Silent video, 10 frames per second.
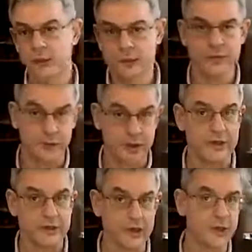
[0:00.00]
to the
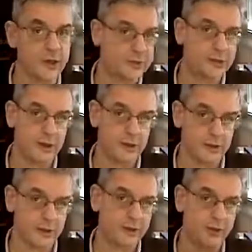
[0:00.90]
various techniques
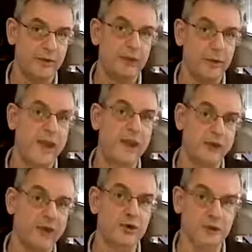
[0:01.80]
that we
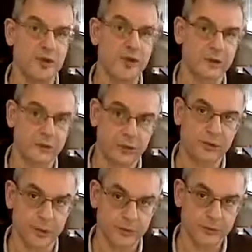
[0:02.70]
have enumerated
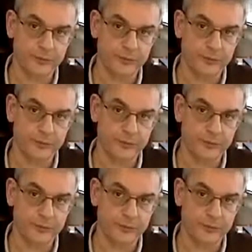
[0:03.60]
before.